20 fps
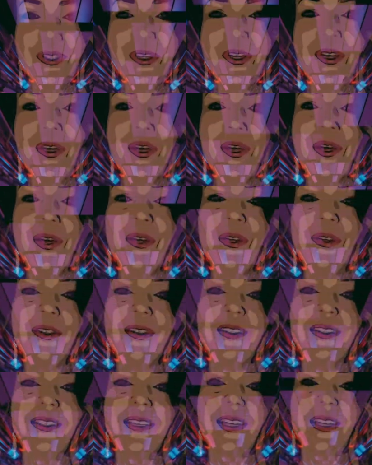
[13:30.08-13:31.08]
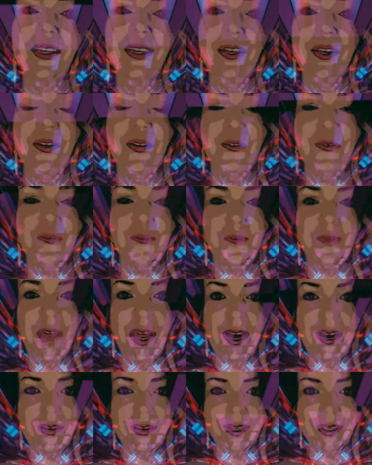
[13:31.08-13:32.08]
Good.
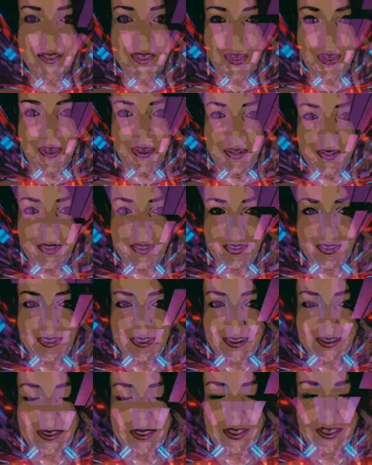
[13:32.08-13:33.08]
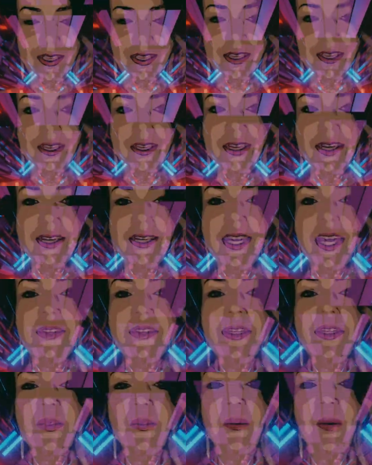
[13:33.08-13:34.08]
Very good. Let
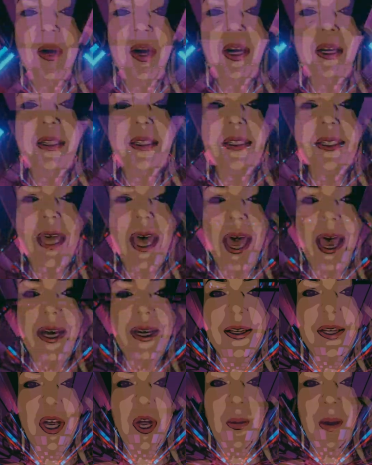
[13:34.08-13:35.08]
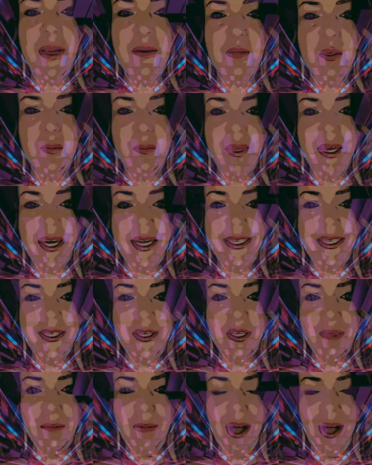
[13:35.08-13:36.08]
these words echo and repeat in
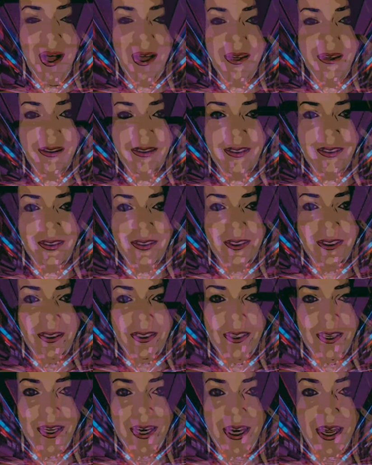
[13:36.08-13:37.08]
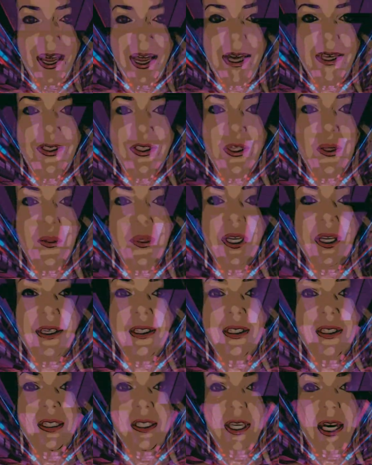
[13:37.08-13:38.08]
your mind. As you
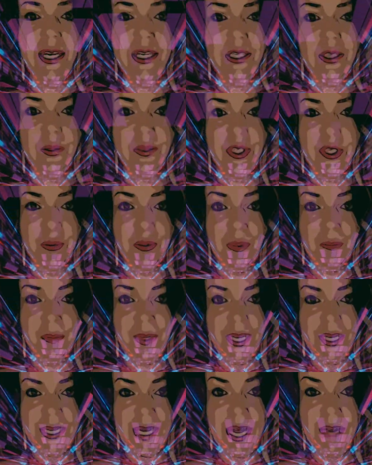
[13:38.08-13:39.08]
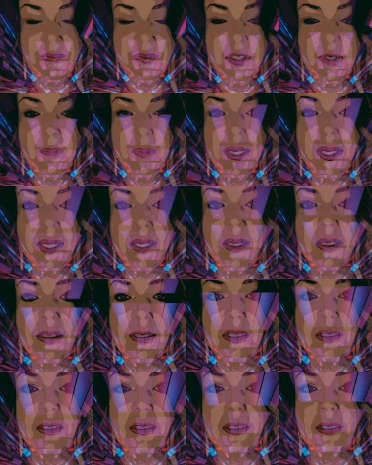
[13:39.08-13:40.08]
continue to repeat after me,
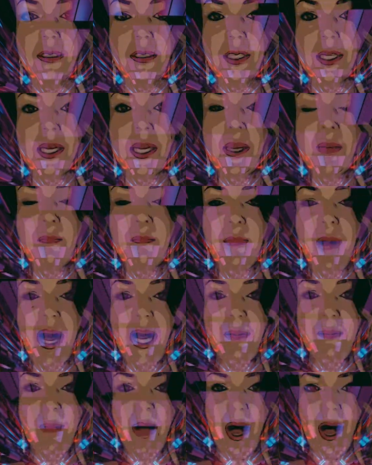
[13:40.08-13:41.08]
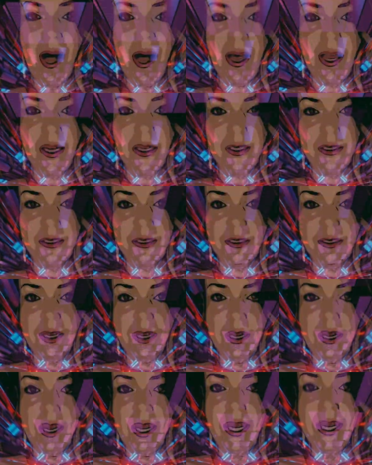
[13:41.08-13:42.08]
my mind
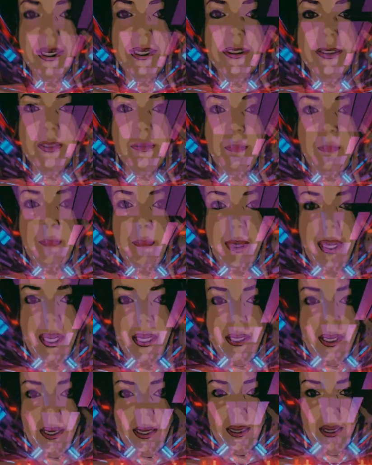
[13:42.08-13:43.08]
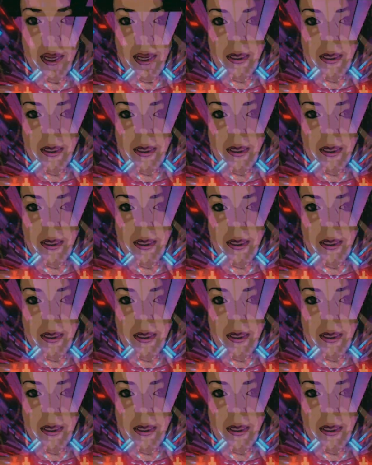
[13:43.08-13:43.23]
is meaningless.